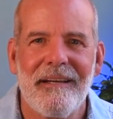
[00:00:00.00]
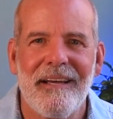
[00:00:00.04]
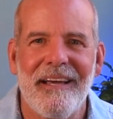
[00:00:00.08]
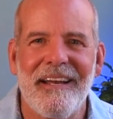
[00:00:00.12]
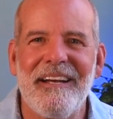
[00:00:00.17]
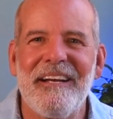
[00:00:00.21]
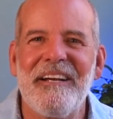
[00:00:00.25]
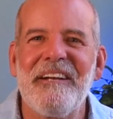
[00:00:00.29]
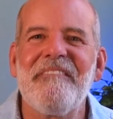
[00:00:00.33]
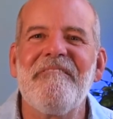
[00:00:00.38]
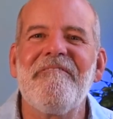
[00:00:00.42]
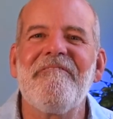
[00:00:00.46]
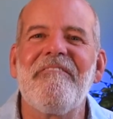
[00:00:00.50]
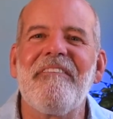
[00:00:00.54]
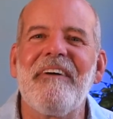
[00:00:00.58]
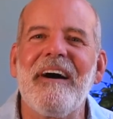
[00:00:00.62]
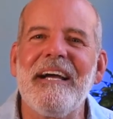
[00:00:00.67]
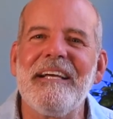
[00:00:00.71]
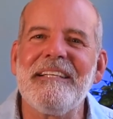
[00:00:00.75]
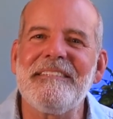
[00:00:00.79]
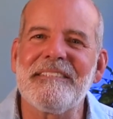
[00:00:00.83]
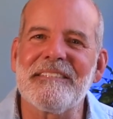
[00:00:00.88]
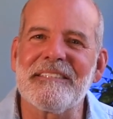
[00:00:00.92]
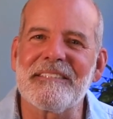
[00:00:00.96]
And it
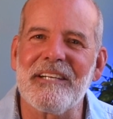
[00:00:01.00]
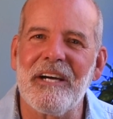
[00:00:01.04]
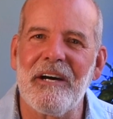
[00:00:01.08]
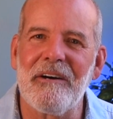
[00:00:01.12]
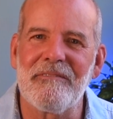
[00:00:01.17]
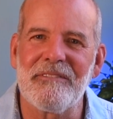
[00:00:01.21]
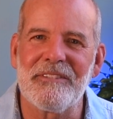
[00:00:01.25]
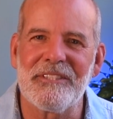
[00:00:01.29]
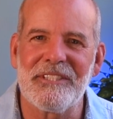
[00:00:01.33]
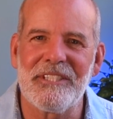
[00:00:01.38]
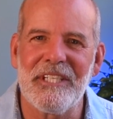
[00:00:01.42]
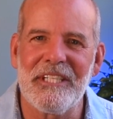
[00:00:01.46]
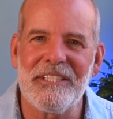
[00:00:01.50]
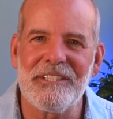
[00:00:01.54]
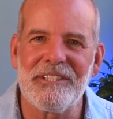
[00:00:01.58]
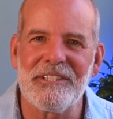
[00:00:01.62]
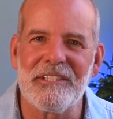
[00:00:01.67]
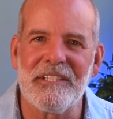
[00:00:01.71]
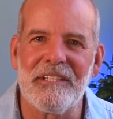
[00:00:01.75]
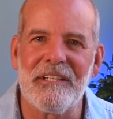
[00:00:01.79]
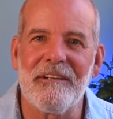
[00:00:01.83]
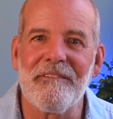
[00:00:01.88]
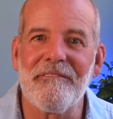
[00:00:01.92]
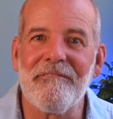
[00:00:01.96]
invites a
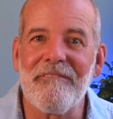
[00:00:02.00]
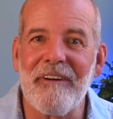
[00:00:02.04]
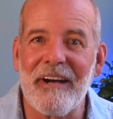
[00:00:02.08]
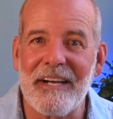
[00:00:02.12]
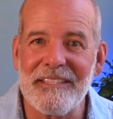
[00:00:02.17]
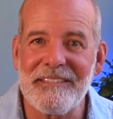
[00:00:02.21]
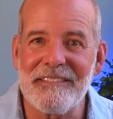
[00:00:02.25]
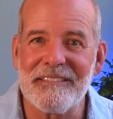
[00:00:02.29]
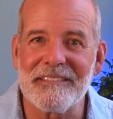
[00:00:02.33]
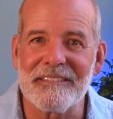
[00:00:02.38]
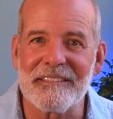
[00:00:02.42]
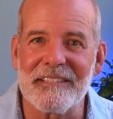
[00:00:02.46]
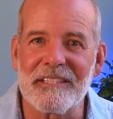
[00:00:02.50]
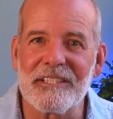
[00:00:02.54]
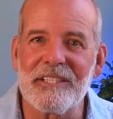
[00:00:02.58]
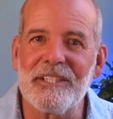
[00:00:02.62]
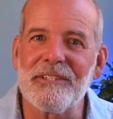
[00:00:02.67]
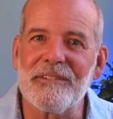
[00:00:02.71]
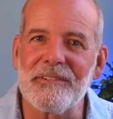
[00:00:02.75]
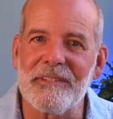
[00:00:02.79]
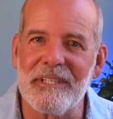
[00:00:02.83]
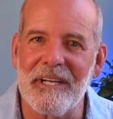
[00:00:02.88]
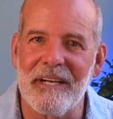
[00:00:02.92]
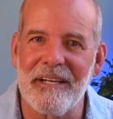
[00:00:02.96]
conversation, and invites a
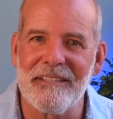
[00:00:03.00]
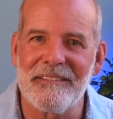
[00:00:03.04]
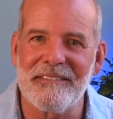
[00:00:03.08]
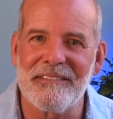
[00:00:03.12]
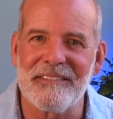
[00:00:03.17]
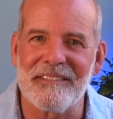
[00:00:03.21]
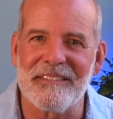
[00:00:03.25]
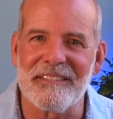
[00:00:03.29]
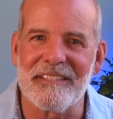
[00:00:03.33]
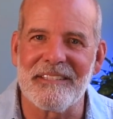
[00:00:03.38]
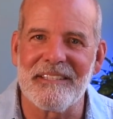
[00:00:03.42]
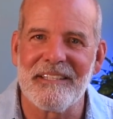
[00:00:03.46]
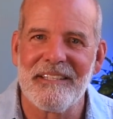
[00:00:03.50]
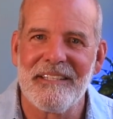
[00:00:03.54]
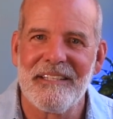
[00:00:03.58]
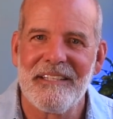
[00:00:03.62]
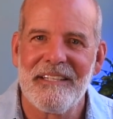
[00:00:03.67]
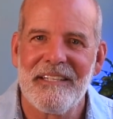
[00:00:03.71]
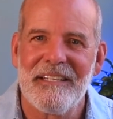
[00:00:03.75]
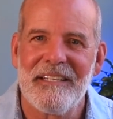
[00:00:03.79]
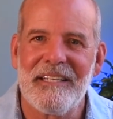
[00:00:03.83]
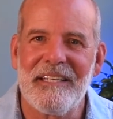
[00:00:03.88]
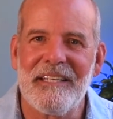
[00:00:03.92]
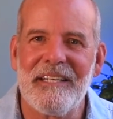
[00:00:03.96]
curiosity.
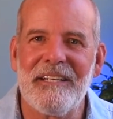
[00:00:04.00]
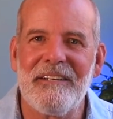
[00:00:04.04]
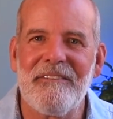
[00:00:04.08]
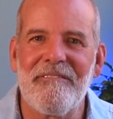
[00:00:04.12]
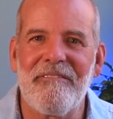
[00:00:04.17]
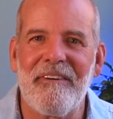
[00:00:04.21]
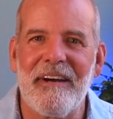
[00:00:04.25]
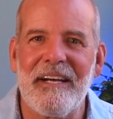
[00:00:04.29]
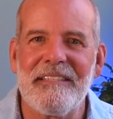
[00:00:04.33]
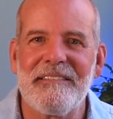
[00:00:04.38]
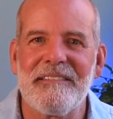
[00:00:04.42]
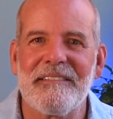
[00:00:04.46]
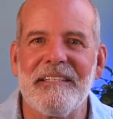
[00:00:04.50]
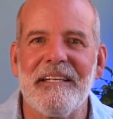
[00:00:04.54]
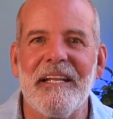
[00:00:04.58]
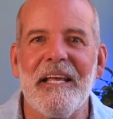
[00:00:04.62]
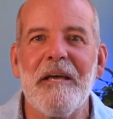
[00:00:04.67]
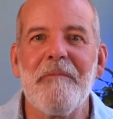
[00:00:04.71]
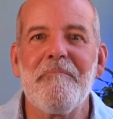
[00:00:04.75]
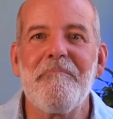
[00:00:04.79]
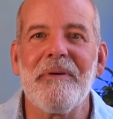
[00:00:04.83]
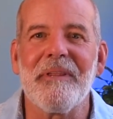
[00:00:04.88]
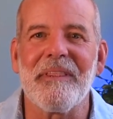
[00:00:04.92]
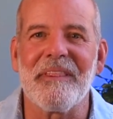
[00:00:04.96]
It invites an
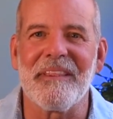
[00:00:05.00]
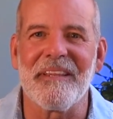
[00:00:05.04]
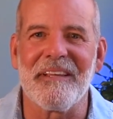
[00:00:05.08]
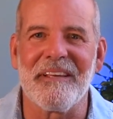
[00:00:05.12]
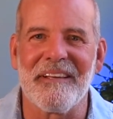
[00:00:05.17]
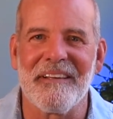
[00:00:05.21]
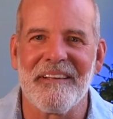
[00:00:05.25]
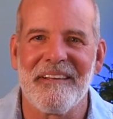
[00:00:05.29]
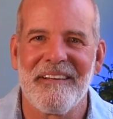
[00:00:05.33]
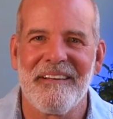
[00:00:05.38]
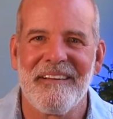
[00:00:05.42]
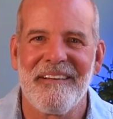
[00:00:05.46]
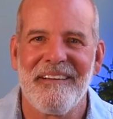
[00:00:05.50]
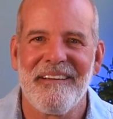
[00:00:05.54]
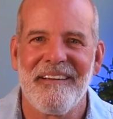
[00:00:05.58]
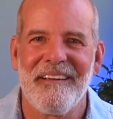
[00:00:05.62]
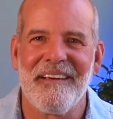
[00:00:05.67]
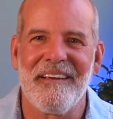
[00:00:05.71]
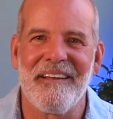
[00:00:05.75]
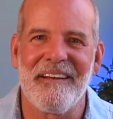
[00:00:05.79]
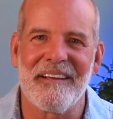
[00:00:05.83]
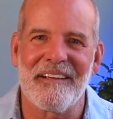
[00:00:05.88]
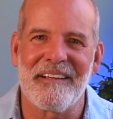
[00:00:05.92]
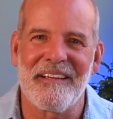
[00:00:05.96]
empathy
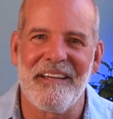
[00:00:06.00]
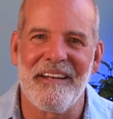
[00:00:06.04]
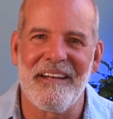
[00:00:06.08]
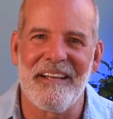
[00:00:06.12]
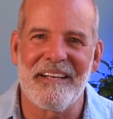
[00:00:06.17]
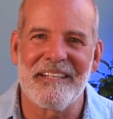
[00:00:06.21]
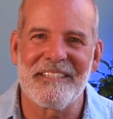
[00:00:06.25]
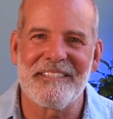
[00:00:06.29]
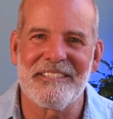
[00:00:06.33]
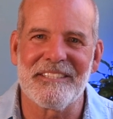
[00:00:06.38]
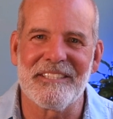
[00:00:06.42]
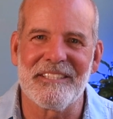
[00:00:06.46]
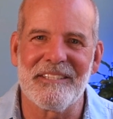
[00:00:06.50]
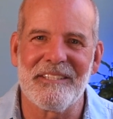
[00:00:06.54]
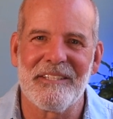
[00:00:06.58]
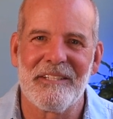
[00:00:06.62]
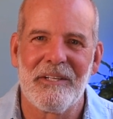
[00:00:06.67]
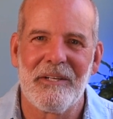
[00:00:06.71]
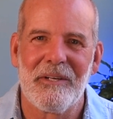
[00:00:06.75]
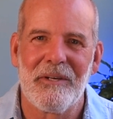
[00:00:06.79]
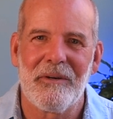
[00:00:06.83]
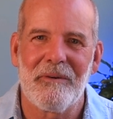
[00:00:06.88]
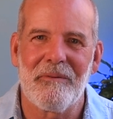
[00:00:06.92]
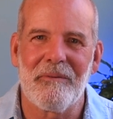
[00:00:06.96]
and a connection
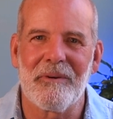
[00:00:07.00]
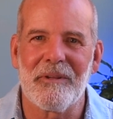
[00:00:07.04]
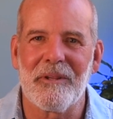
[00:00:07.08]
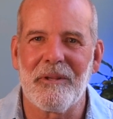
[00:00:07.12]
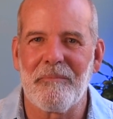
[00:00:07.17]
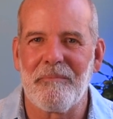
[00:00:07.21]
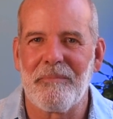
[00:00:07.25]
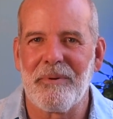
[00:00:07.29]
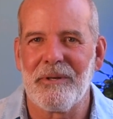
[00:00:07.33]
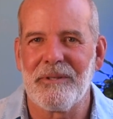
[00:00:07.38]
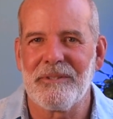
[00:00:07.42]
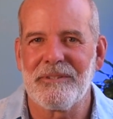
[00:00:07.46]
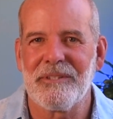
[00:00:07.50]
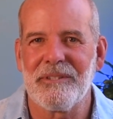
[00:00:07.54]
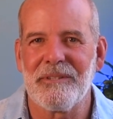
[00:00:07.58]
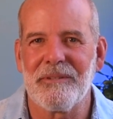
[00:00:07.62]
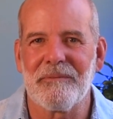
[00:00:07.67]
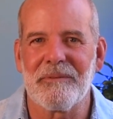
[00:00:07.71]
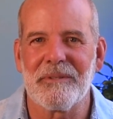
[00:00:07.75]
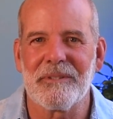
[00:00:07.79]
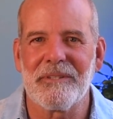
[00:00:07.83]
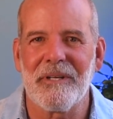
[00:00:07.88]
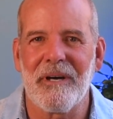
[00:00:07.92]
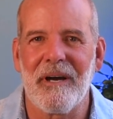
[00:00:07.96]
where the person
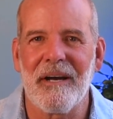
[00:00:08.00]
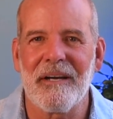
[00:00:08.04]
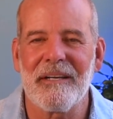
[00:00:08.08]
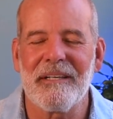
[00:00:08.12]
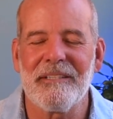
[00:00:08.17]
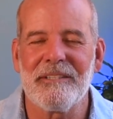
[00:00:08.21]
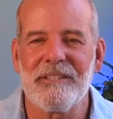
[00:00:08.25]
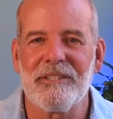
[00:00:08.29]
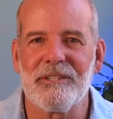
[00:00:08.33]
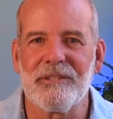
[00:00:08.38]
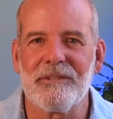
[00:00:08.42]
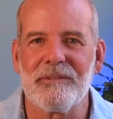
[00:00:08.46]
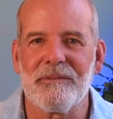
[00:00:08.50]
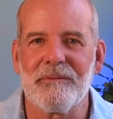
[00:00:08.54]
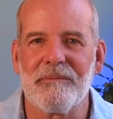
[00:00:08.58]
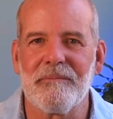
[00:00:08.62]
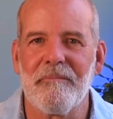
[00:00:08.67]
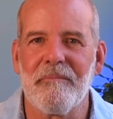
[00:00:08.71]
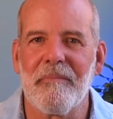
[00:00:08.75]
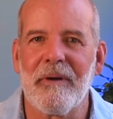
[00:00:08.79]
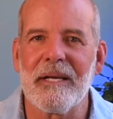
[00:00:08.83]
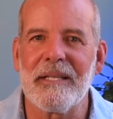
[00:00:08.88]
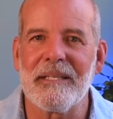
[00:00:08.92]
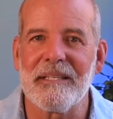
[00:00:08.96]
that we're talking to
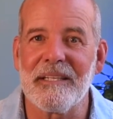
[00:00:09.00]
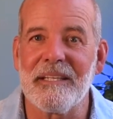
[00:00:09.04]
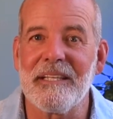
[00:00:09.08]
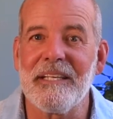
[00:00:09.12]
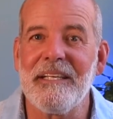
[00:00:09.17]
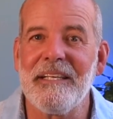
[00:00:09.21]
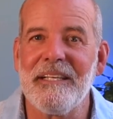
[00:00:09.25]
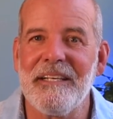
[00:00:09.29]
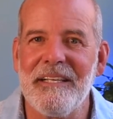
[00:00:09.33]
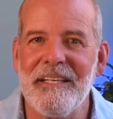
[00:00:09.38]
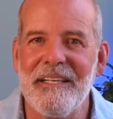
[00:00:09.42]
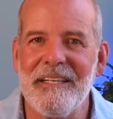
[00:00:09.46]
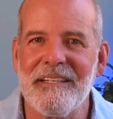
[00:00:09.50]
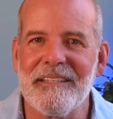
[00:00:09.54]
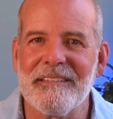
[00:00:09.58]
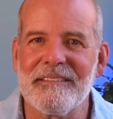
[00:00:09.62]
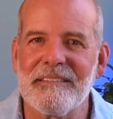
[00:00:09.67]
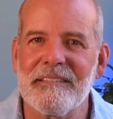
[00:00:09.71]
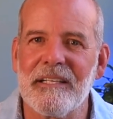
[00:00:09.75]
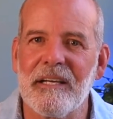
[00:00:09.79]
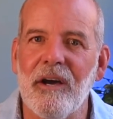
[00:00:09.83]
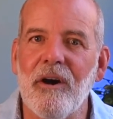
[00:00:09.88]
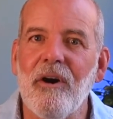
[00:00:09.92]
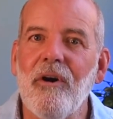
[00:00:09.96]
might lean in and
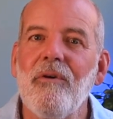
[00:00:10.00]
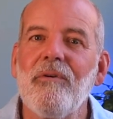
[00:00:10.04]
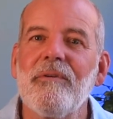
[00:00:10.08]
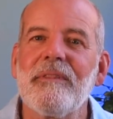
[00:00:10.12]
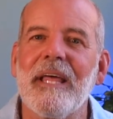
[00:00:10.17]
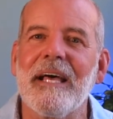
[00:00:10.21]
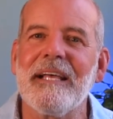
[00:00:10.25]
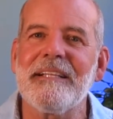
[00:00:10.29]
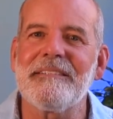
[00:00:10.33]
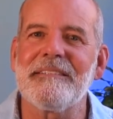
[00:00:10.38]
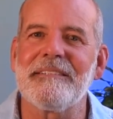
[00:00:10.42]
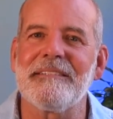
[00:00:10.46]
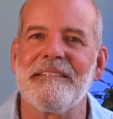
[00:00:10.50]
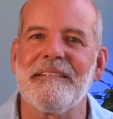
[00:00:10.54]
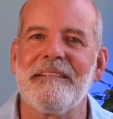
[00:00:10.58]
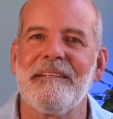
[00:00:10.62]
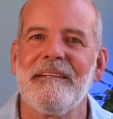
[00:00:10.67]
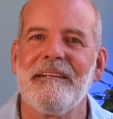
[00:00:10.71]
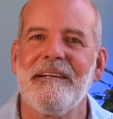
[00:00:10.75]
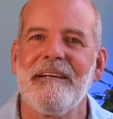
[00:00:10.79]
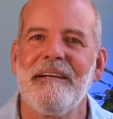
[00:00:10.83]
say, "Oh, that's it.